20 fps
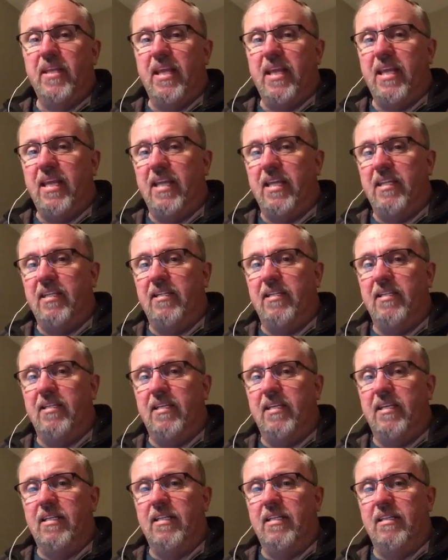and
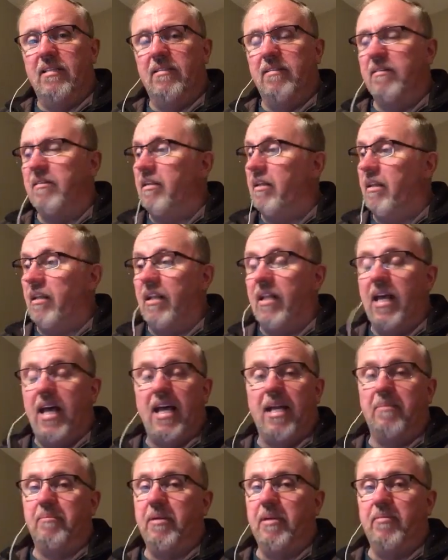in a
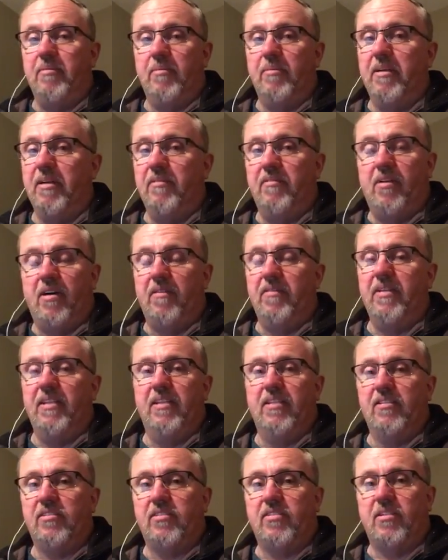lot of people have been involved in
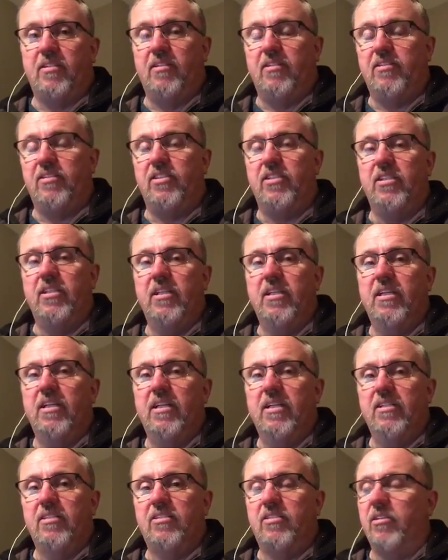the search,
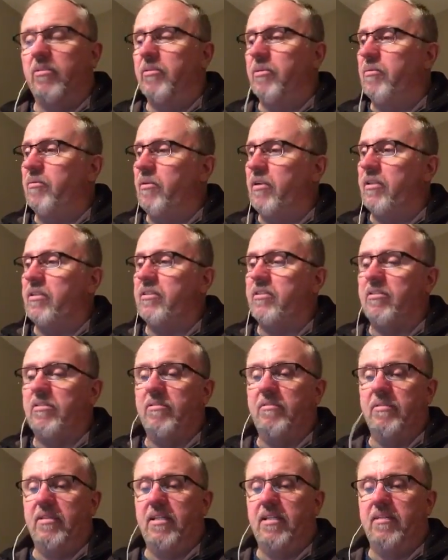so we want
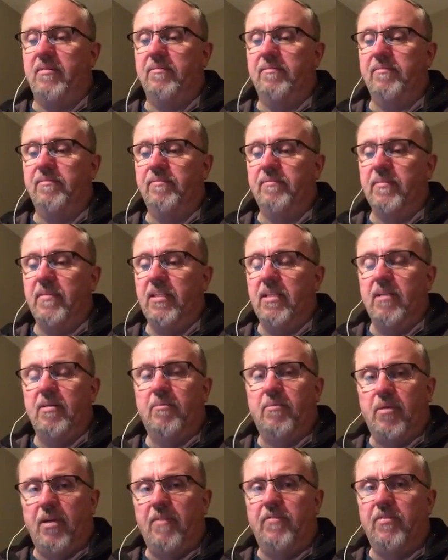to
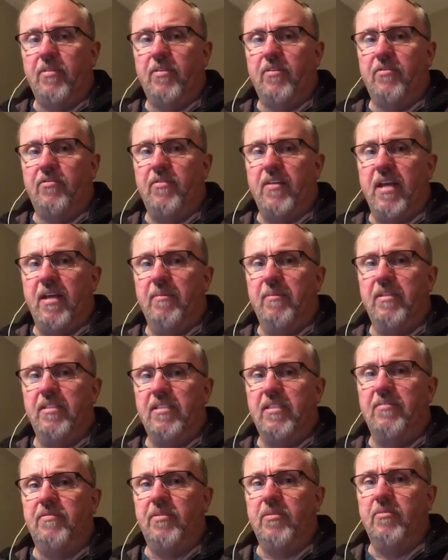pray for their
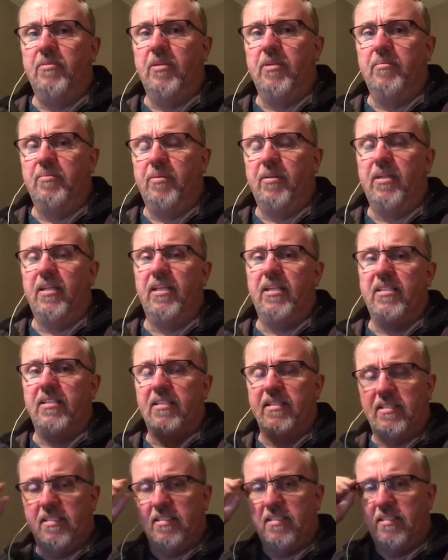families, if you would, please.
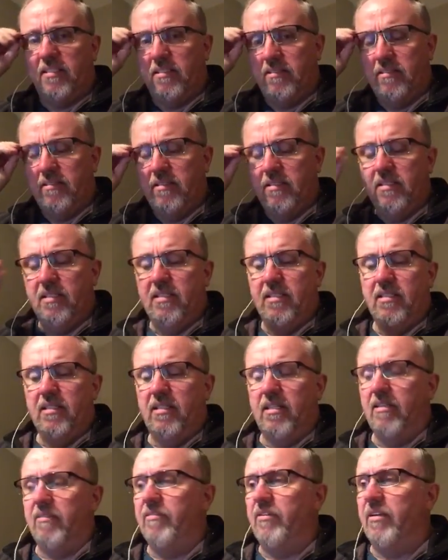This is a
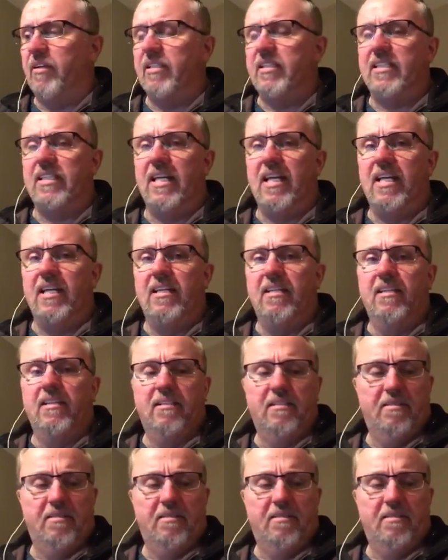very sad